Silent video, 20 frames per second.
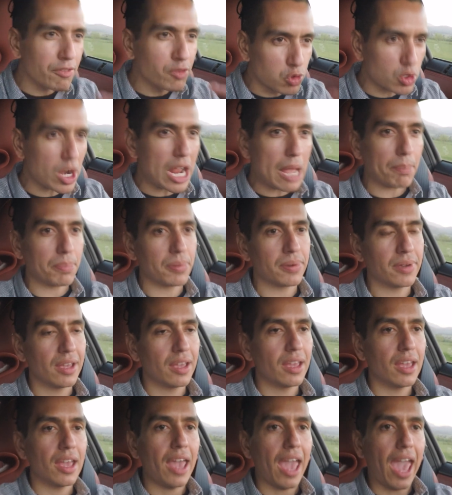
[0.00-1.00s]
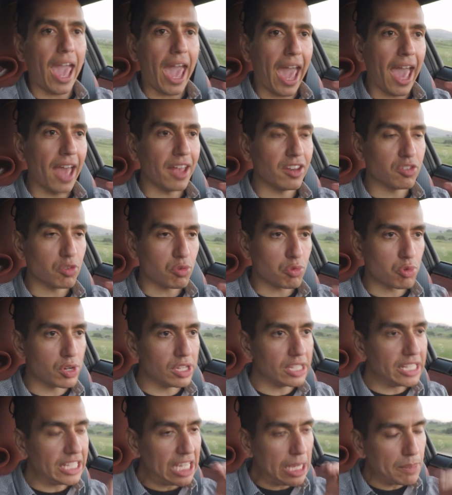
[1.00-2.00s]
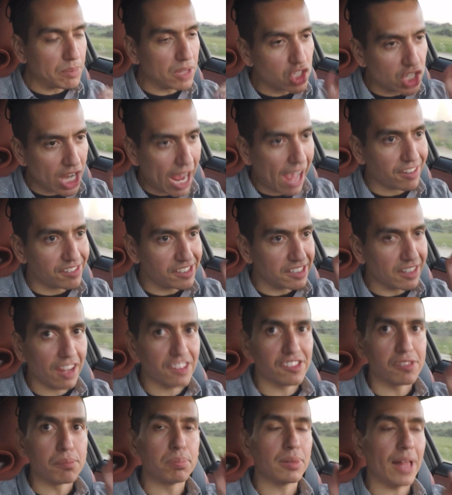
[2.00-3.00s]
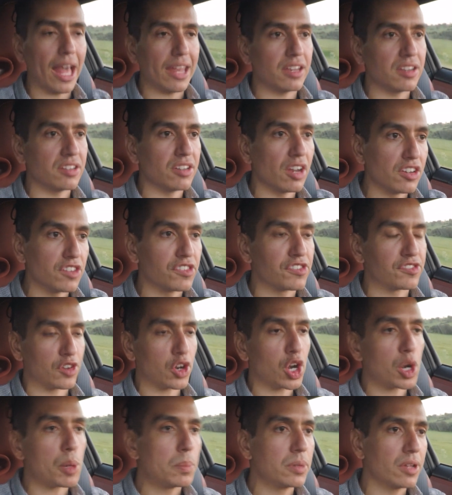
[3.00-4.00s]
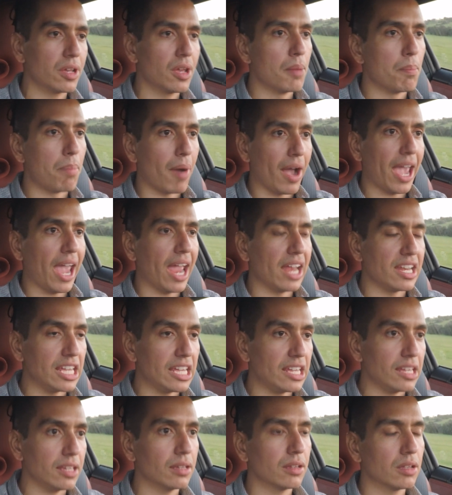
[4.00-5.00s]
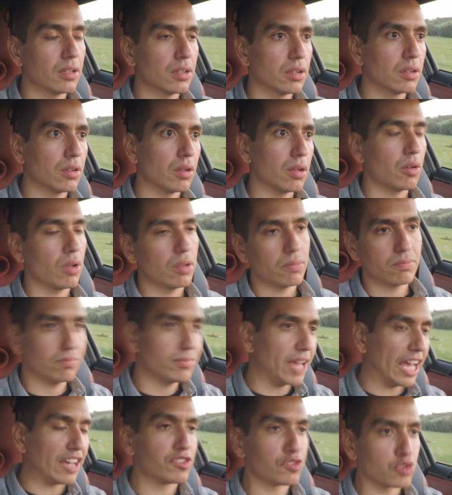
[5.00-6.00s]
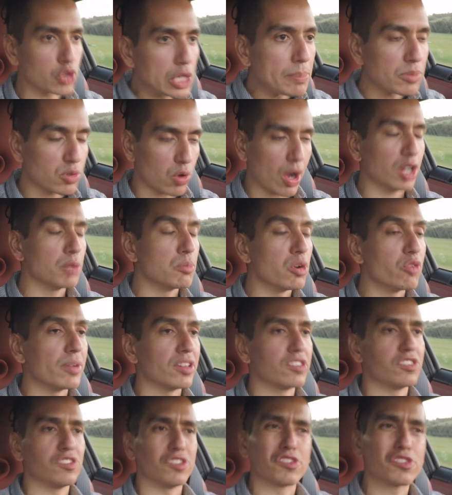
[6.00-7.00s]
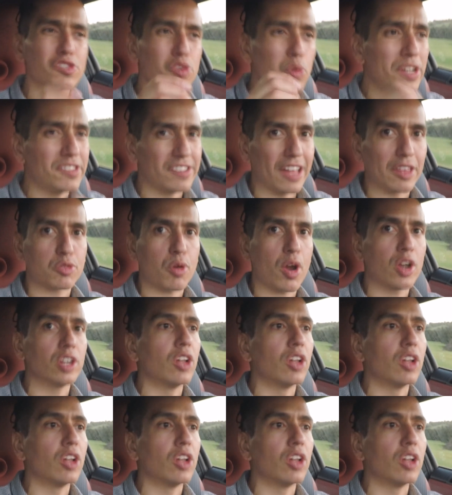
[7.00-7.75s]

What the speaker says: grip and really keep the chassis nice and planted and undisturbed by any extreme throttle movements. You just squeeze that throttle